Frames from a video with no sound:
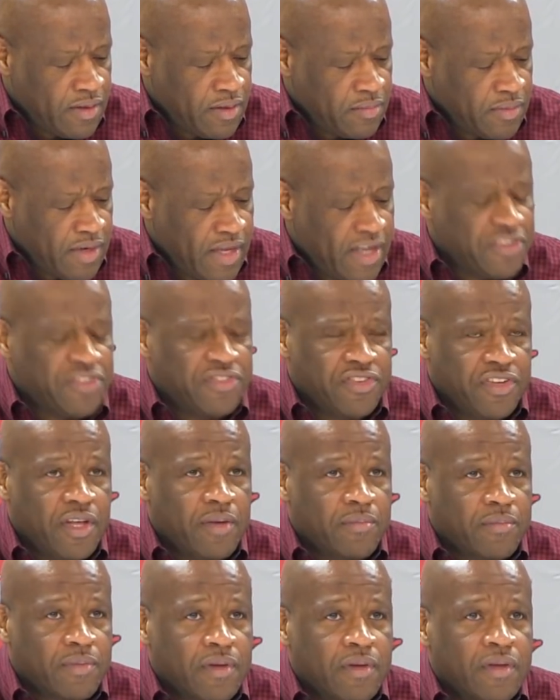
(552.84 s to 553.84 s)
glad to see
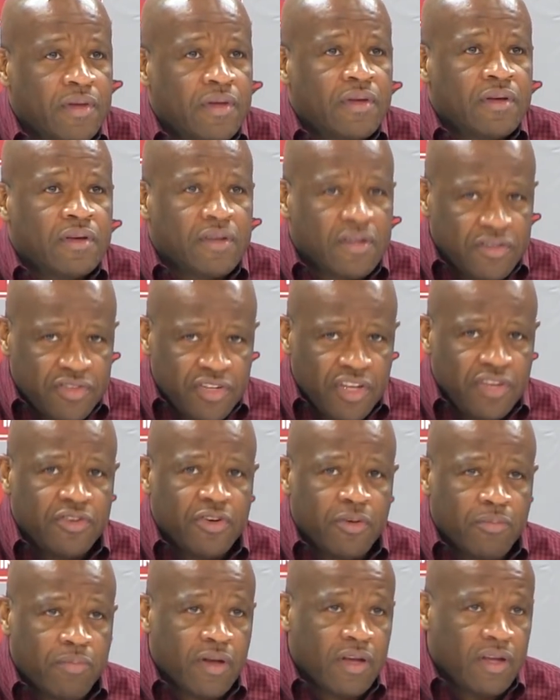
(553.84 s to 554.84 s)
him
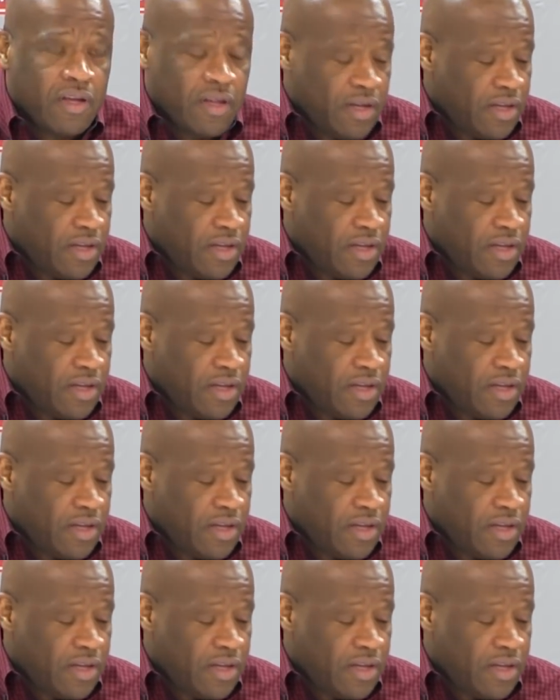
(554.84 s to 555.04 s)
continue to play,